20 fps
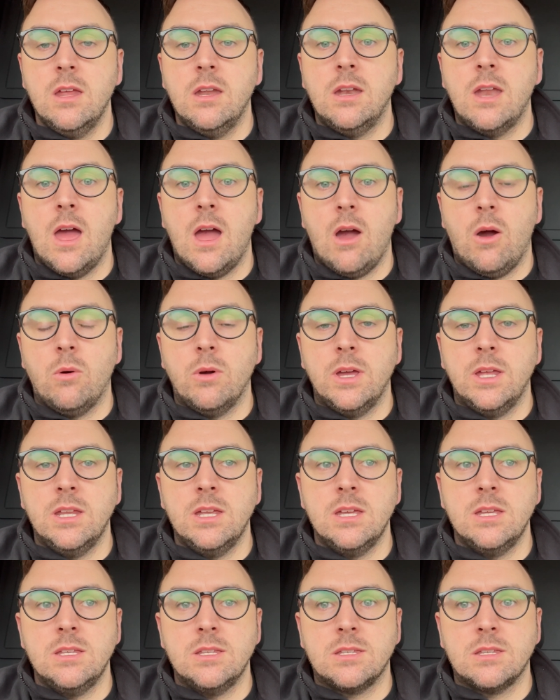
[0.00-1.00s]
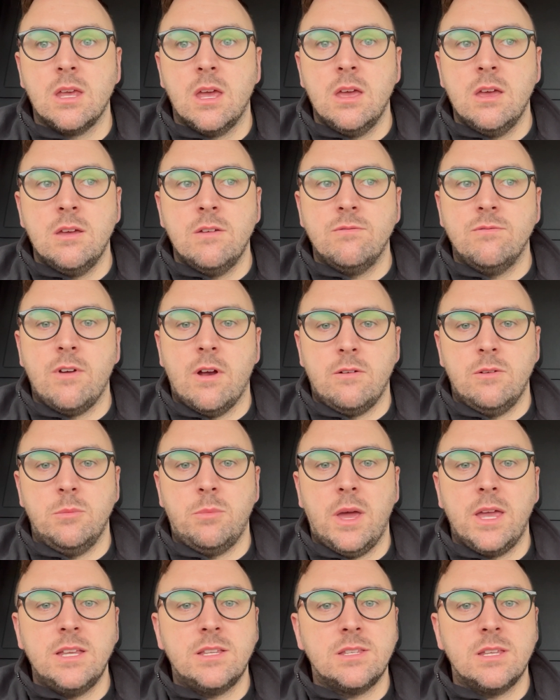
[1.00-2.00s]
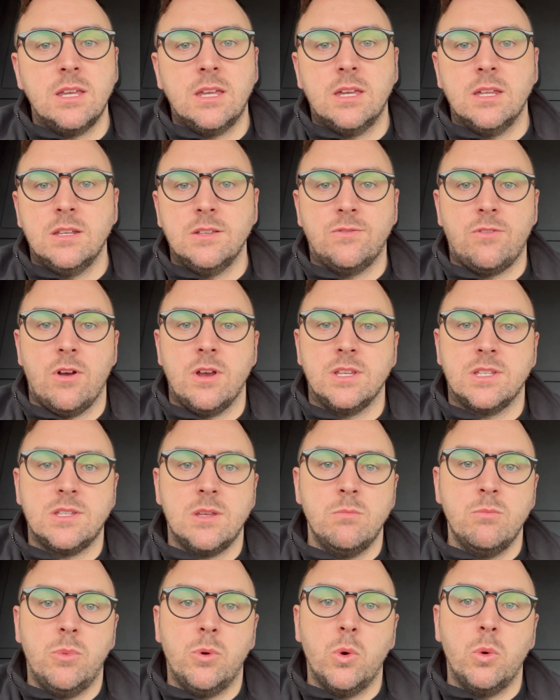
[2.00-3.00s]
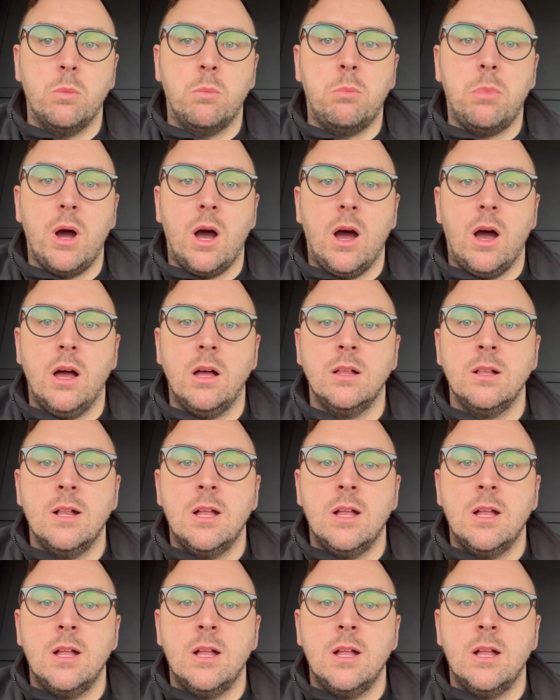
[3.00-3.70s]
Now it is very basic, it is very simple, but